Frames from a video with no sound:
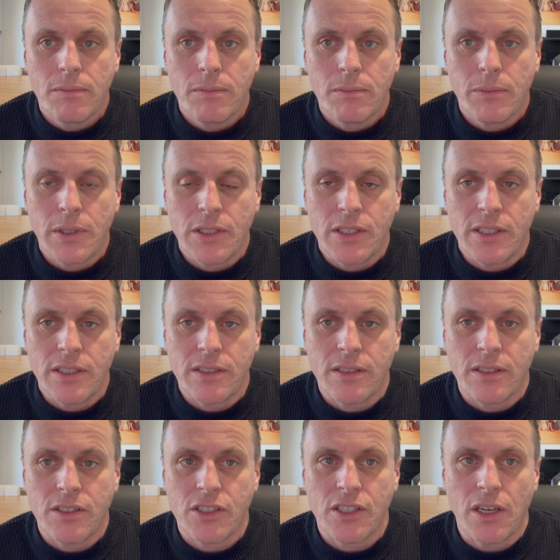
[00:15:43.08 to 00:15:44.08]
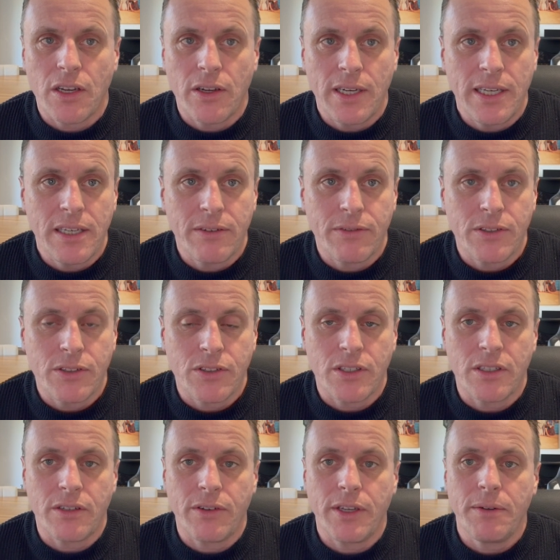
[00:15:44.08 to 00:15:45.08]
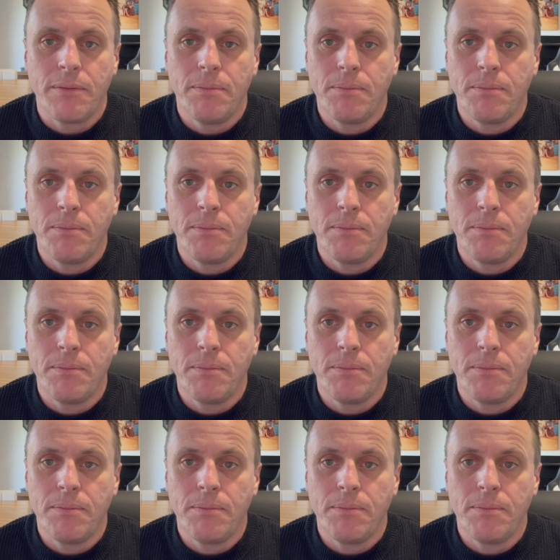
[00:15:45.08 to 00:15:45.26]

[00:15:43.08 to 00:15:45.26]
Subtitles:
which is a slightly different scenario.